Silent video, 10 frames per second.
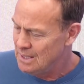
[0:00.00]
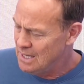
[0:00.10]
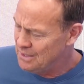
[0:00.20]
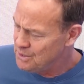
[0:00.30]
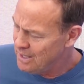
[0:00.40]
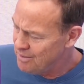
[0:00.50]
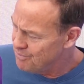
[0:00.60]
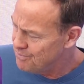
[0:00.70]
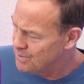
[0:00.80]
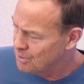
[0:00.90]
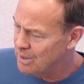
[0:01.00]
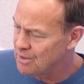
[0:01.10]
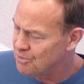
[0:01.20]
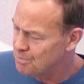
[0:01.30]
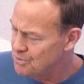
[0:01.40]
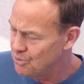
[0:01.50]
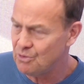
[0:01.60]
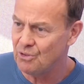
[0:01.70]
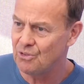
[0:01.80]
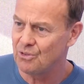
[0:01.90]
and you have the greatest
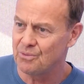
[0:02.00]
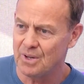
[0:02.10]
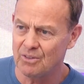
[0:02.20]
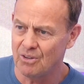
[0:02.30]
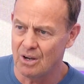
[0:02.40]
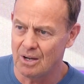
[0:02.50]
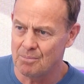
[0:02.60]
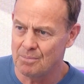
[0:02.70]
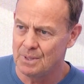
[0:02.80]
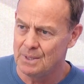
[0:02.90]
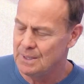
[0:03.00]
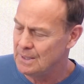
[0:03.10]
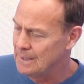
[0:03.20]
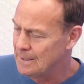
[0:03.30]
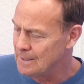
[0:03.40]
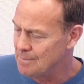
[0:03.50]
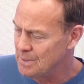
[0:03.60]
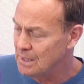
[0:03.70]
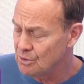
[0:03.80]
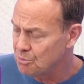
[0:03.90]
producers of their time, English